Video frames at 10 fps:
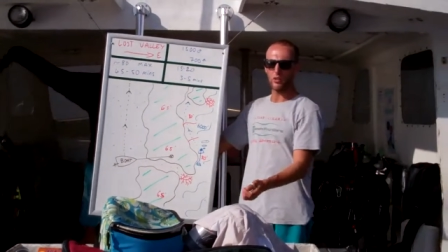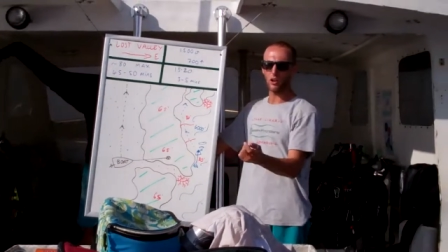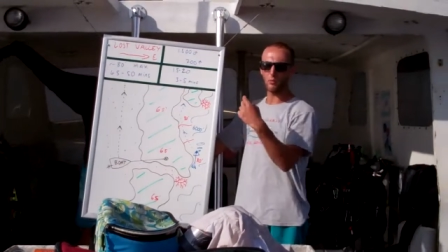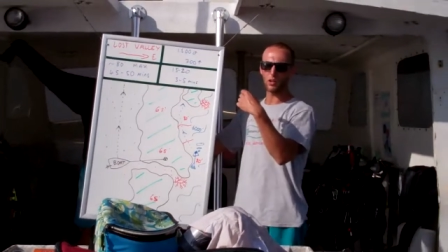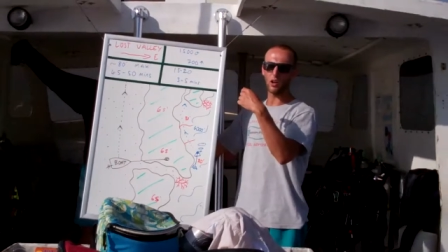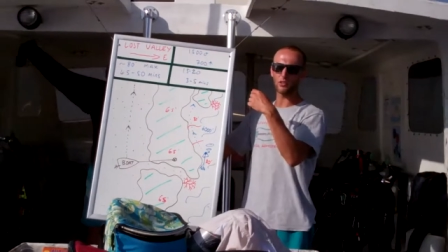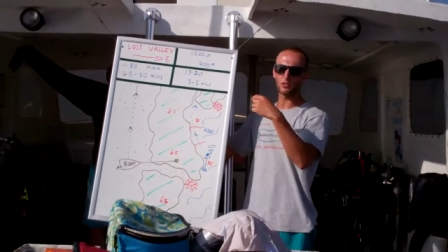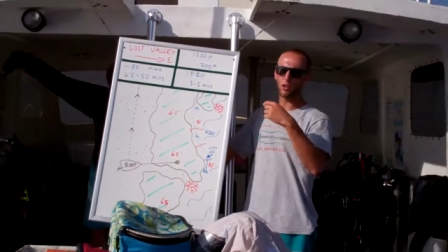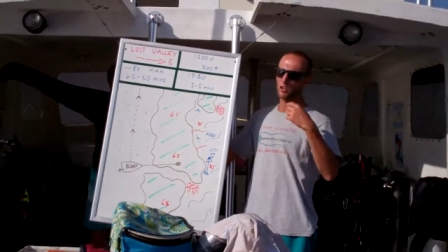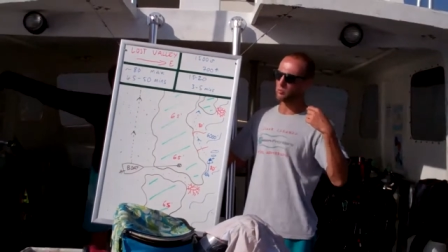then I'm going to
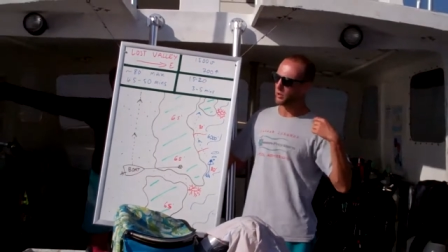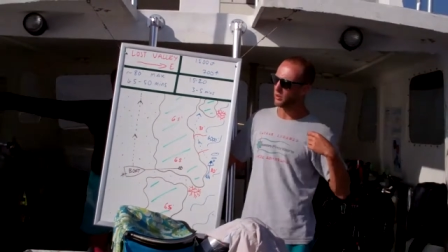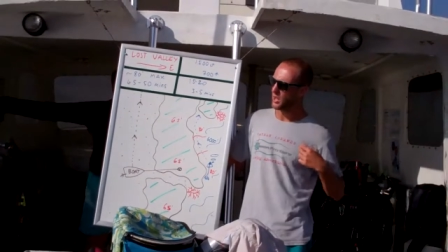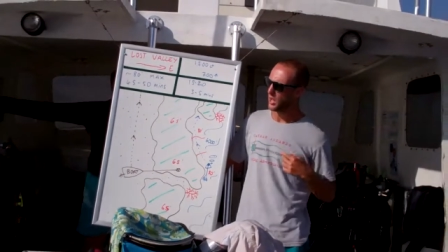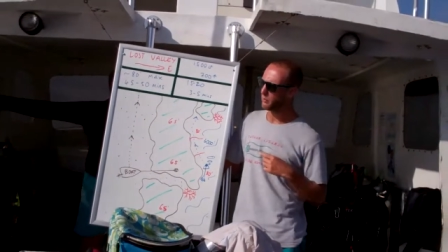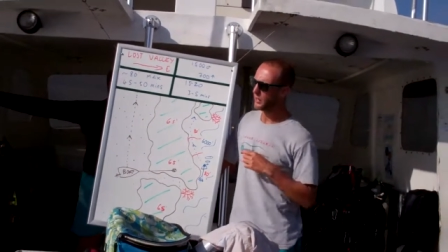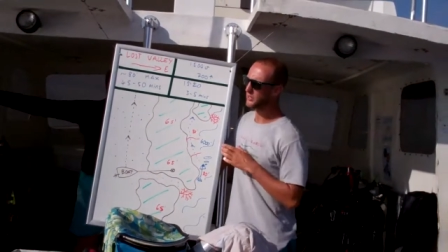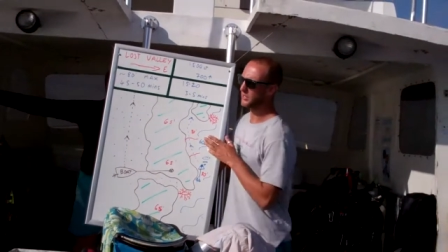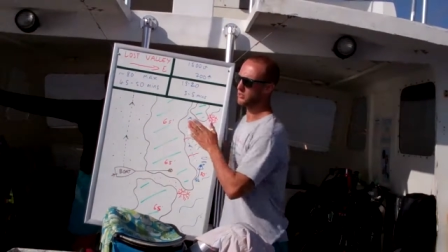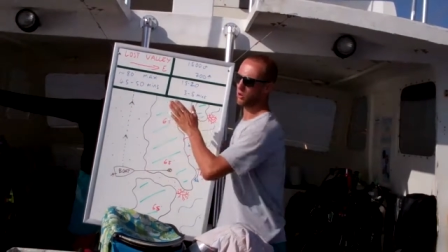untie the boat and
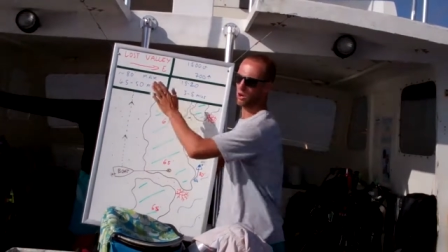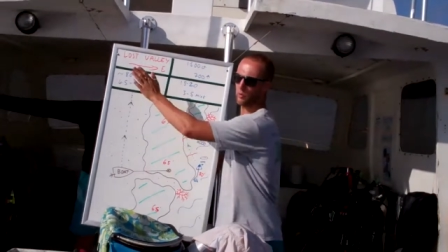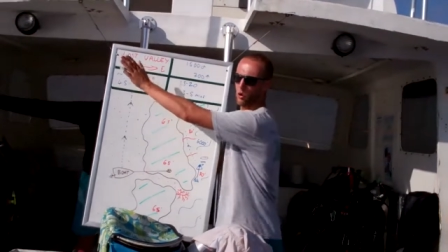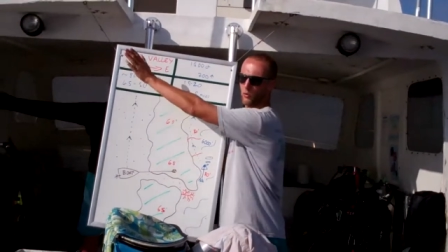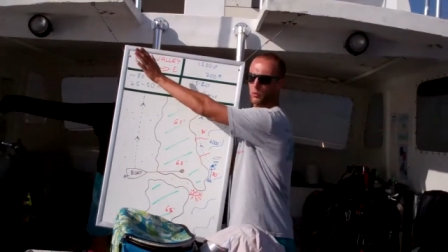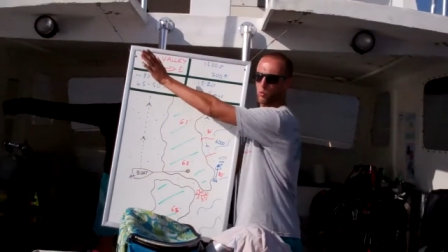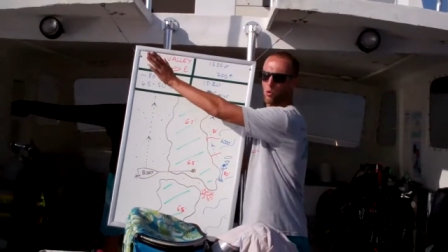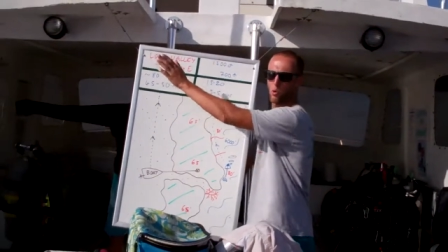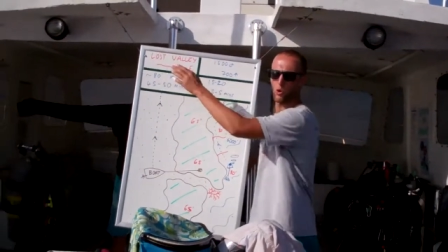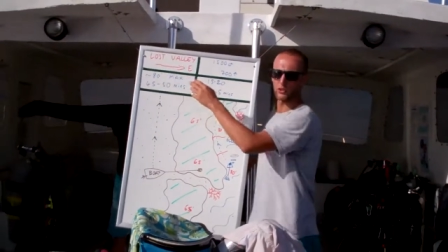basically drive off the
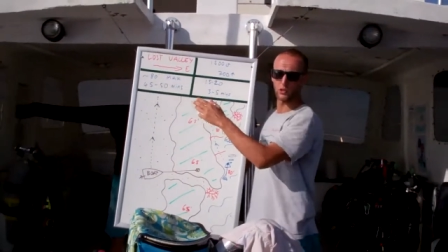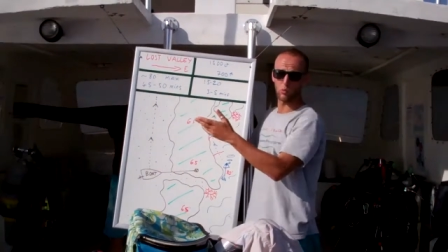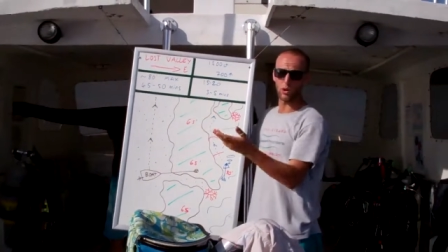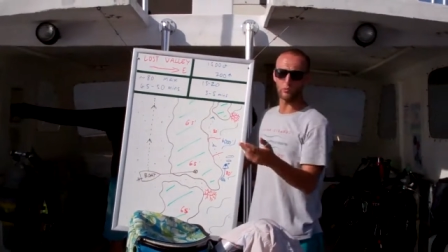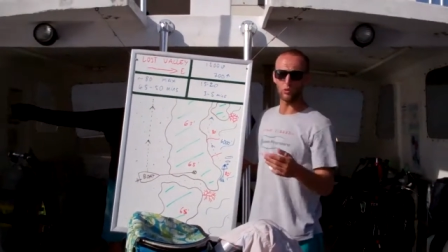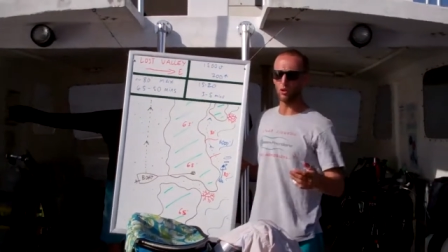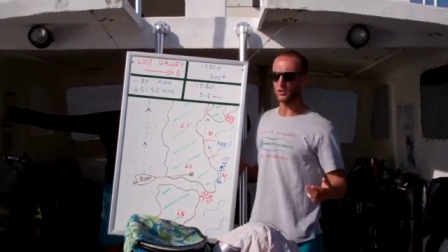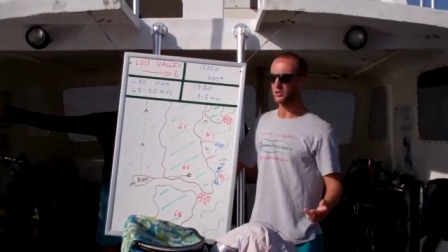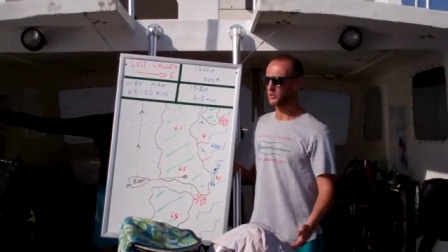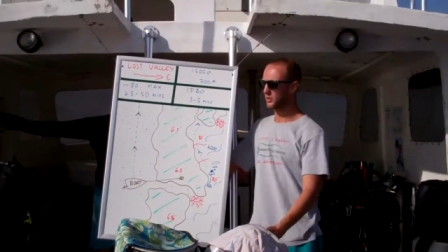wall and just wait for you
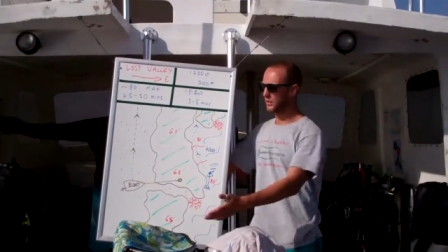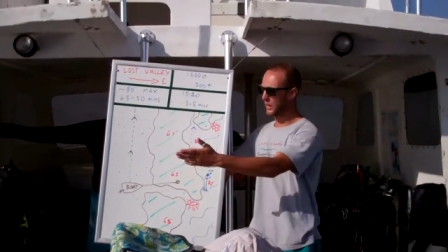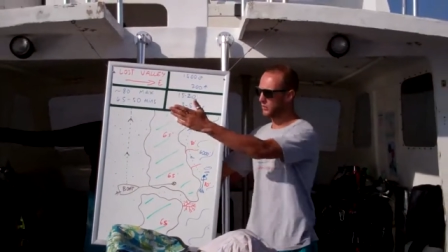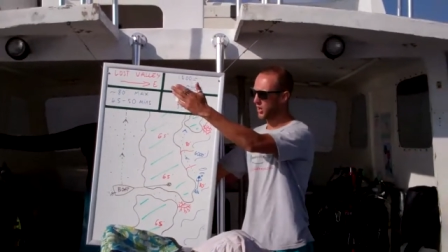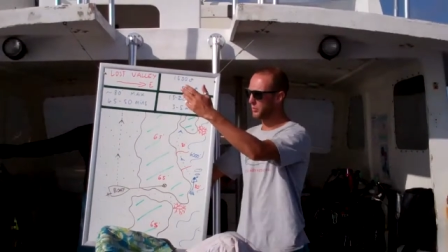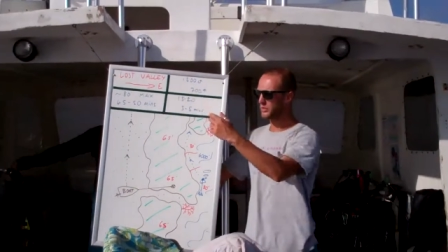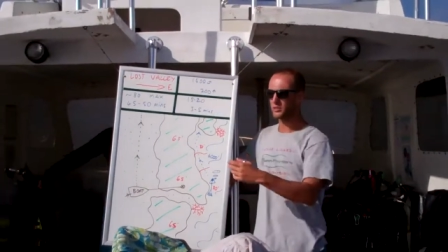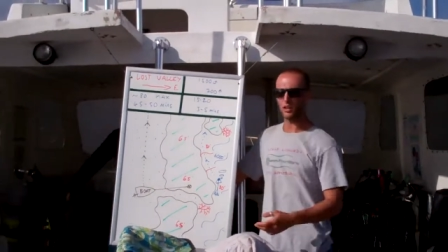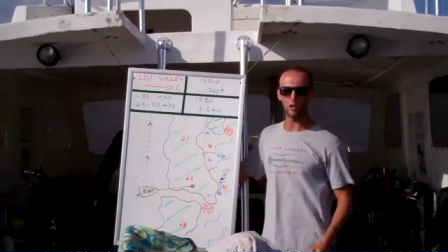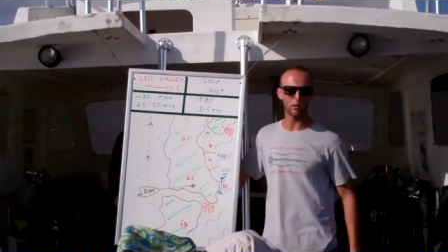guys, because how calm it is
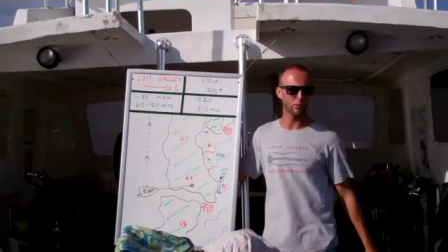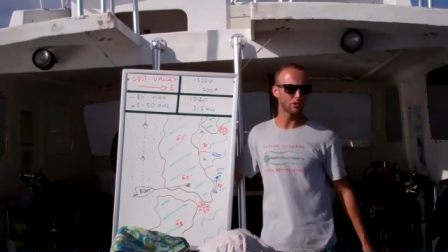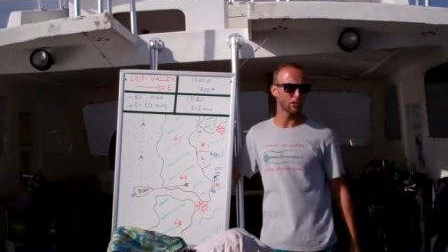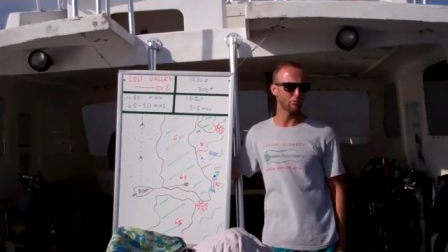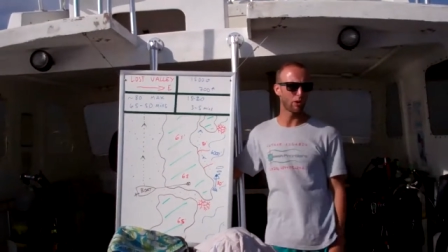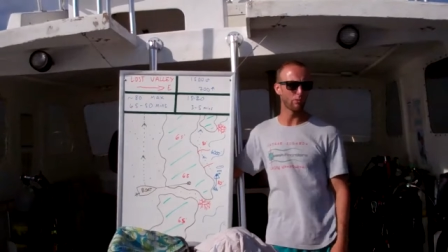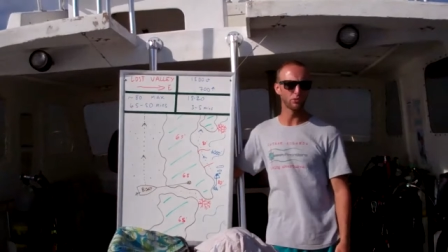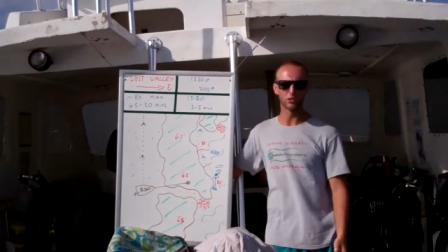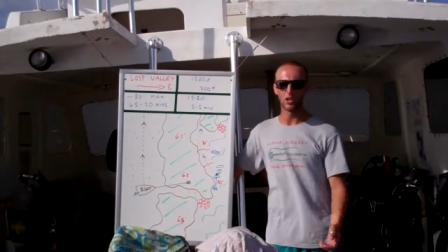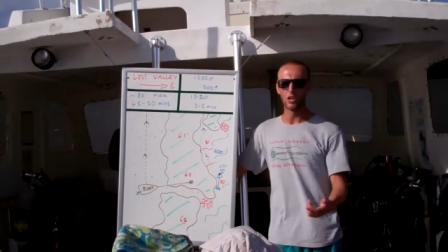today, I'll be able to see your
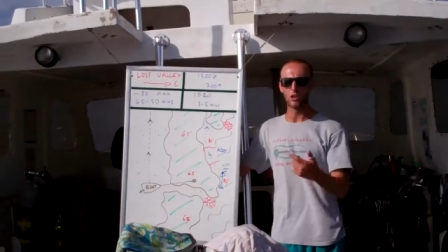bubbles.